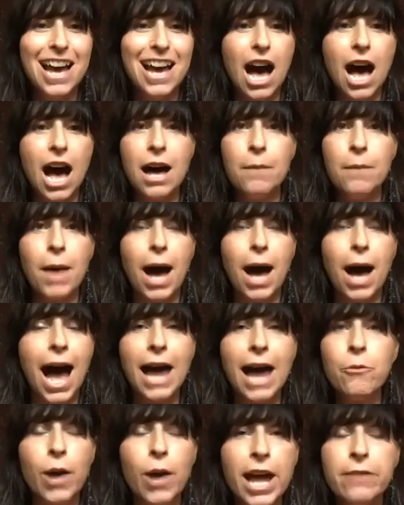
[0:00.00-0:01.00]

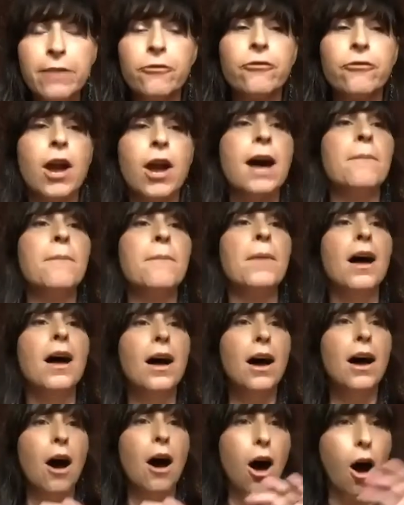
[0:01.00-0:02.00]
I went from
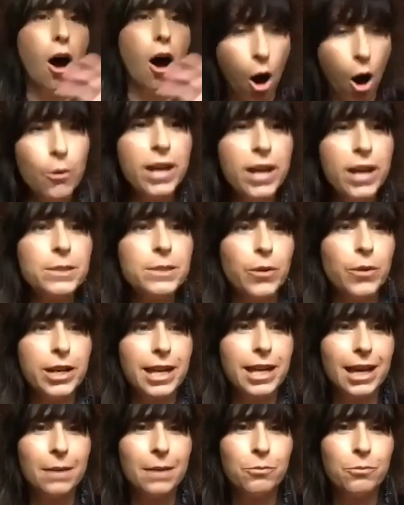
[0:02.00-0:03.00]
always
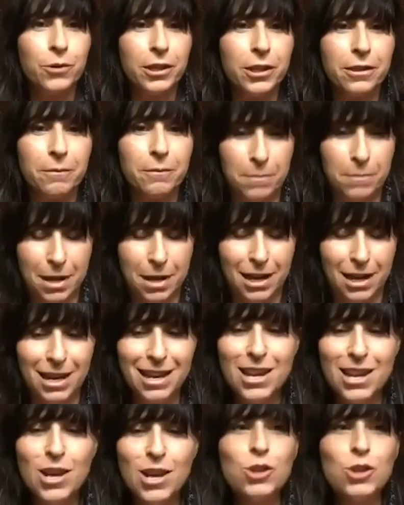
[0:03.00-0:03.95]
breaking up with me